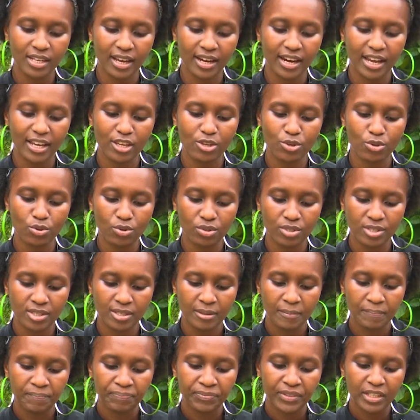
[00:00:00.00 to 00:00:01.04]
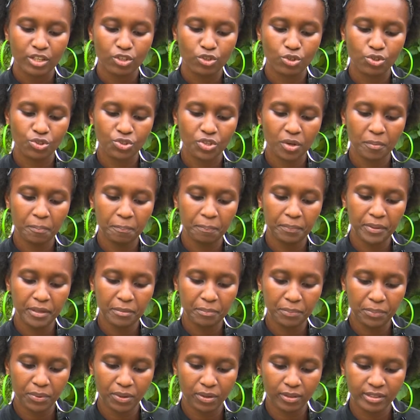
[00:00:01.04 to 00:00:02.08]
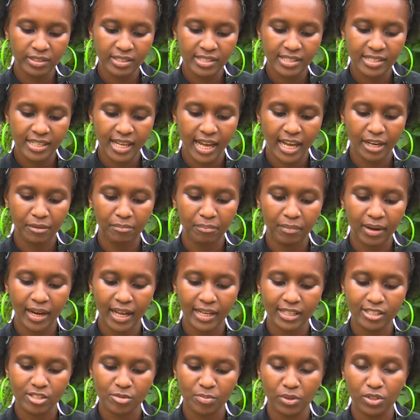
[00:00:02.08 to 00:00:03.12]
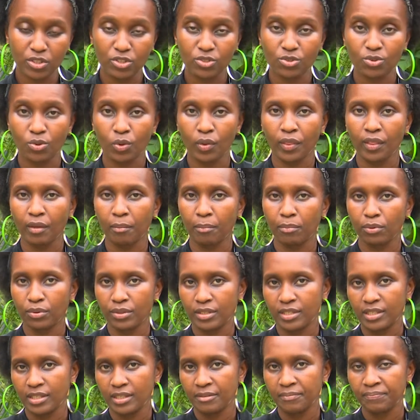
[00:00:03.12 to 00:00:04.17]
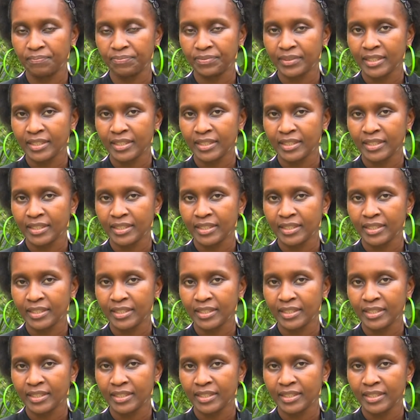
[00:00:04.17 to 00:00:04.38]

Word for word: can I use to stop pimples and black spots on the body?